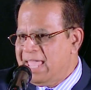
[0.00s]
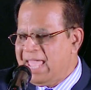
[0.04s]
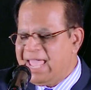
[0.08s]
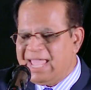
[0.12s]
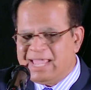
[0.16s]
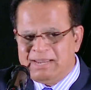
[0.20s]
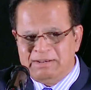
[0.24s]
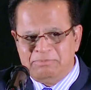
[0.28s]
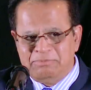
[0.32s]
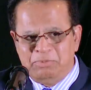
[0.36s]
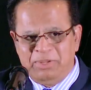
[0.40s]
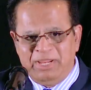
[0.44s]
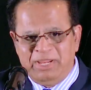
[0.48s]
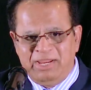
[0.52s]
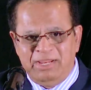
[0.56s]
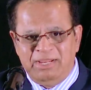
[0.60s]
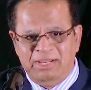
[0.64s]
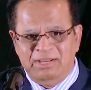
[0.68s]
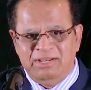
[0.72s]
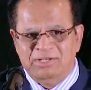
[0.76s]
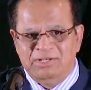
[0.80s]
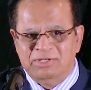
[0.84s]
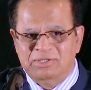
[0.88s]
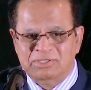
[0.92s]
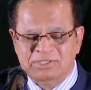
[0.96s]
and
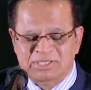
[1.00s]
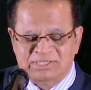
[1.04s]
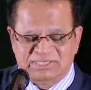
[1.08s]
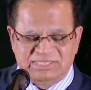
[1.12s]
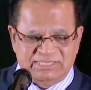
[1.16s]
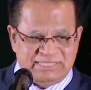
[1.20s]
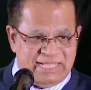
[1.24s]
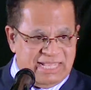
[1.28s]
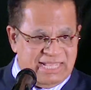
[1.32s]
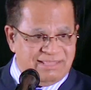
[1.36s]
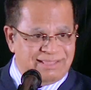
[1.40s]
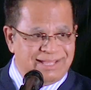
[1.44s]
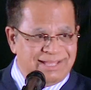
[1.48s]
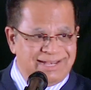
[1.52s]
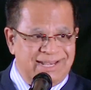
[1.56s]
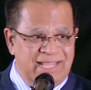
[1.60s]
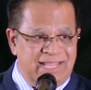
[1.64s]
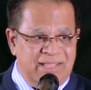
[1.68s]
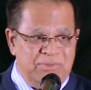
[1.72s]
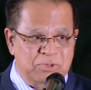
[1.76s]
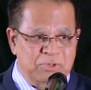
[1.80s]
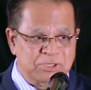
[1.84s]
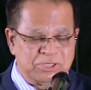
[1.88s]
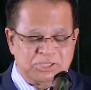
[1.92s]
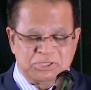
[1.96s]
we see that
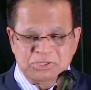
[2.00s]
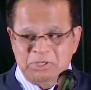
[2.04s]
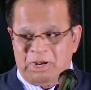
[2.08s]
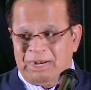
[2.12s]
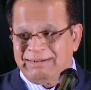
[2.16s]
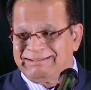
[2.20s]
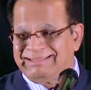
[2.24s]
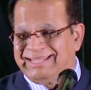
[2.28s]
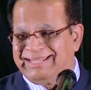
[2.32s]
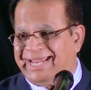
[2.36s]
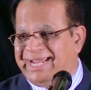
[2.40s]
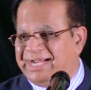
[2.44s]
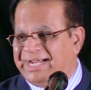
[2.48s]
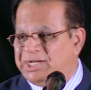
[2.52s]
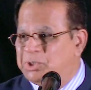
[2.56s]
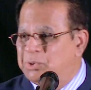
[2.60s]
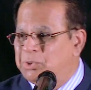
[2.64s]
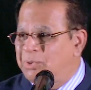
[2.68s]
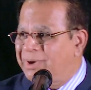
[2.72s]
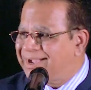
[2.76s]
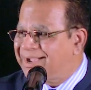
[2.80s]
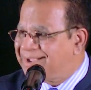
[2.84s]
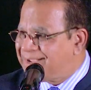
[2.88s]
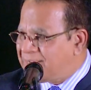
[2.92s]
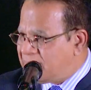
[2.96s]
he was not there to
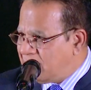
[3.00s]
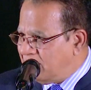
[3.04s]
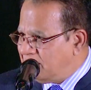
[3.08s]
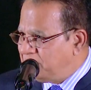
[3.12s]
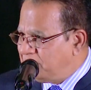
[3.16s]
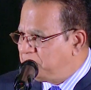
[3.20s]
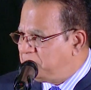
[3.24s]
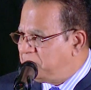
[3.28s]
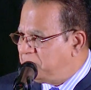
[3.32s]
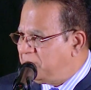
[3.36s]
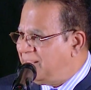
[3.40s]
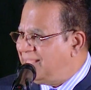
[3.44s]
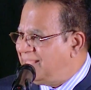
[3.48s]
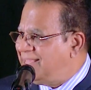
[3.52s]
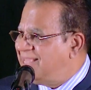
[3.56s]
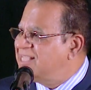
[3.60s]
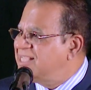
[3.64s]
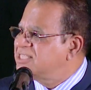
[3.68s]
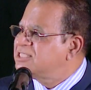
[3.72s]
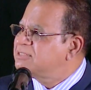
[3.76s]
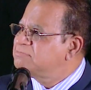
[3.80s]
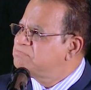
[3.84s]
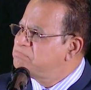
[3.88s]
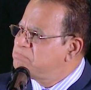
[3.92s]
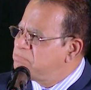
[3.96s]
accompany
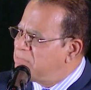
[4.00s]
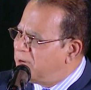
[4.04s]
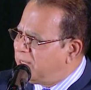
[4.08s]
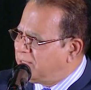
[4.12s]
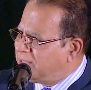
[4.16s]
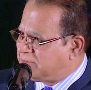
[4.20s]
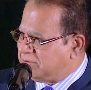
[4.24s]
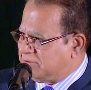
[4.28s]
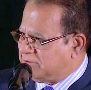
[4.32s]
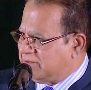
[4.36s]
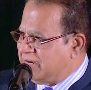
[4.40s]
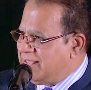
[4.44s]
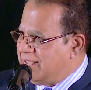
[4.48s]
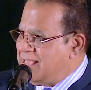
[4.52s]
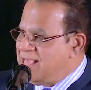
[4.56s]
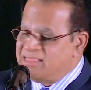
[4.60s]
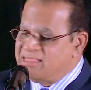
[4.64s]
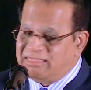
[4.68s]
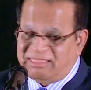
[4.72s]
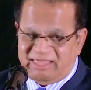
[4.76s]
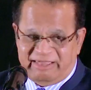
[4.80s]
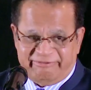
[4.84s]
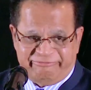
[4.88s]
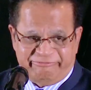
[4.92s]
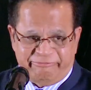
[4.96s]
his mother.
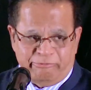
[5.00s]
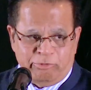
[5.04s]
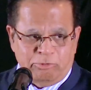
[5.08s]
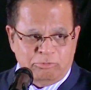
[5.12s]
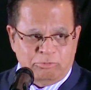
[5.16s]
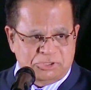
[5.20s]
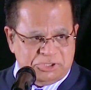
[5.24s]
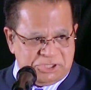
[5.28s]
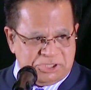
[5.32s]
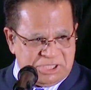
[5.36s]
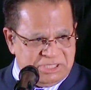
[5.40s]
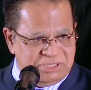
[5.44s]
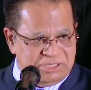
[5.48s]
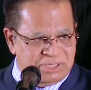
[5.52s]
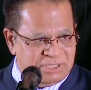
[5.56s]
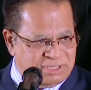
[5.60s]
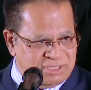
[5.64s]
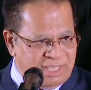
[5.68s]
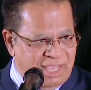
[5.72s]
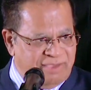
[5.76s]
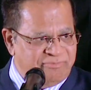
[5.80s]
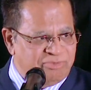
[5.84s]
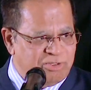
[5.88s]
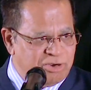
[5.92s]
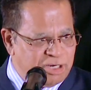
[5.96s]
Therefore, Jesus
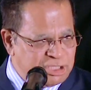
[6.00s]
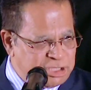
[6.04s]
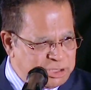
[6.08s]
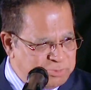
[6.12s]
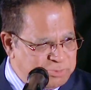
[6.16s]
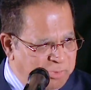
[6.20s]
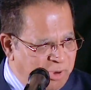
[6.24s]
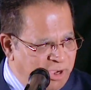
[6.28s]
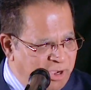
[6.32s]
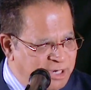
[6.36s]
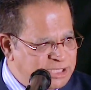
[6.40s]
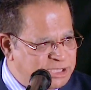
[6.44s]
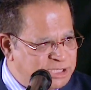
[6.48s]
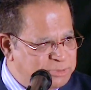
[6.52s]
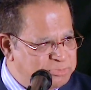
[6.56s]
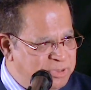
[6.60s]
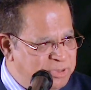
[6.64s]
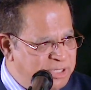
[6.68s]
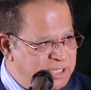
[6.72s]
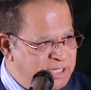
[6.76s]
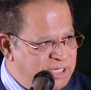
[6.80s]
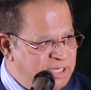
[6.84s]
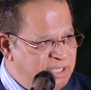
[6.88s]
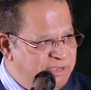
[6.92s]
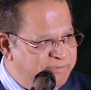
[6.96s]
gave the
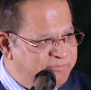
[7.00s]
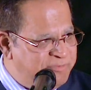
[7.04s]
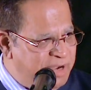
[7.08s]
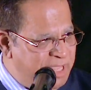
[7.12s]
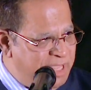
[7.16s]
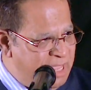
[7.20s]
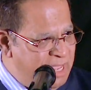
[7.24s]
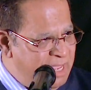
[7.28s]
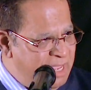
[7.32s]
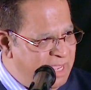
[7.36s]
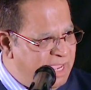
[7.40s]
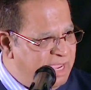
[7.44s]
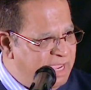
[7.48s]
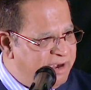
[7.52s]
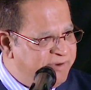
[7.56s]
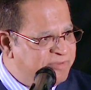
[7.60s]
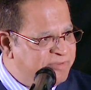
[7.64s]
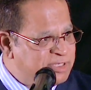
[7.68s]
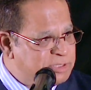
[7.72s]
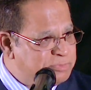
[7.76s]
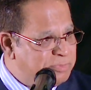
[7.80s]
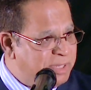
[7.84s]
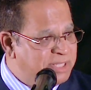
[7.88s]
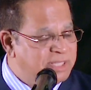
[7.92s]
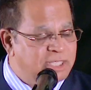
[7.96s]
responsibility of taking care of
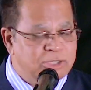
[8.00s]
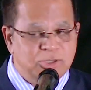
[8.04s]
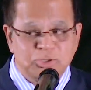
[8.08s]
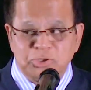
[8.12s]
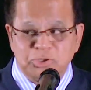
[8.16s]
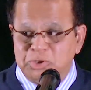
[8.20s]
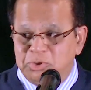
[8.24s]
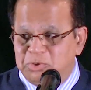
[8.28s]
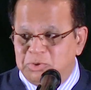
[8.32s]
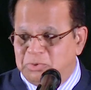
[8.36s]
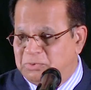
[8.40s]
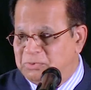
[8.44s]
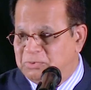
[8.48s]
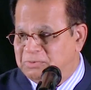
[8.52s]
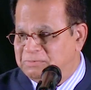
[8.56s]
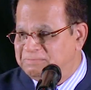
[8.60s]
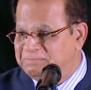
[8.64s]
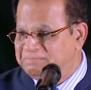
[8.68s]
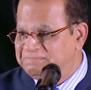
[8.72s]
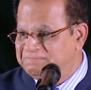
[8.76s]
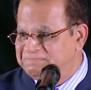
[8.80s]
his mother to who?